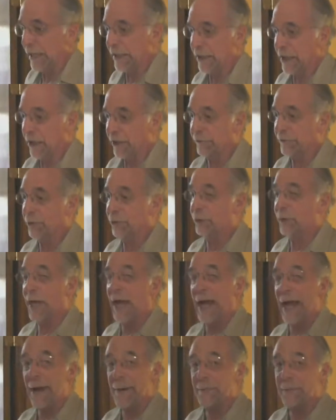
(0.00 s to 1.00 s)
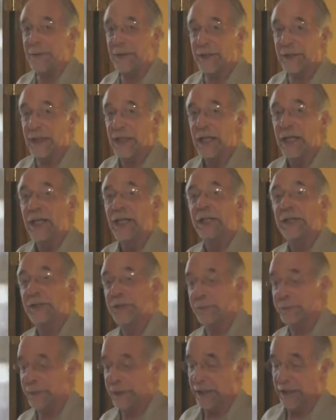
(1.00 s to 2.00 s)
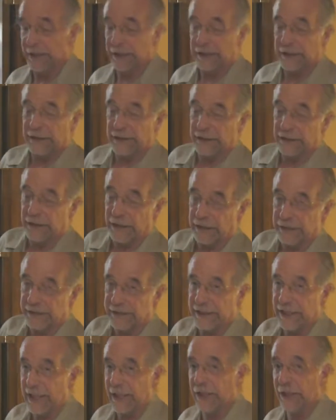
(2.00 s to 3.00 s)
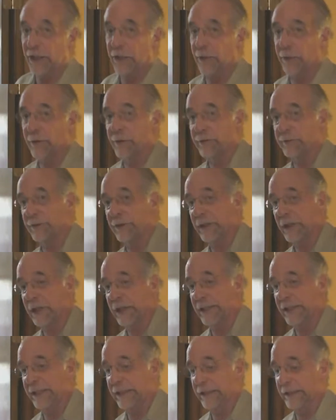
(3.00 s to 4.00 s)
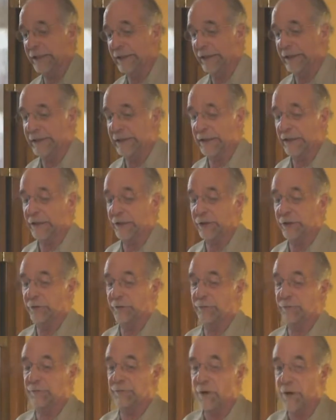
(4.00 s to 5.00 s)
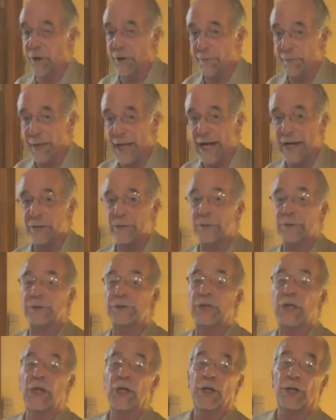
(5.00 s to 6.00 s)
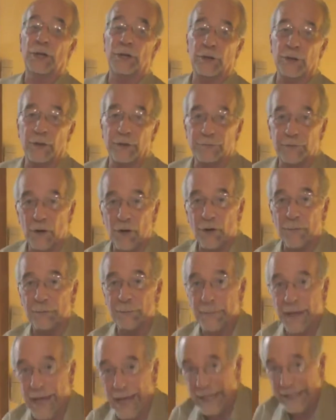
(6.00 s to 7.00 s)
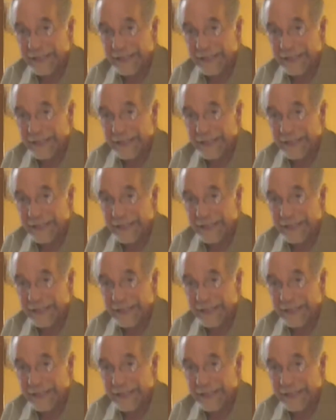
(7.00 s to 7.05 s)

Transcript: Now if you happen to be unsteady or uneasy and you fall backwards, you're going to fall back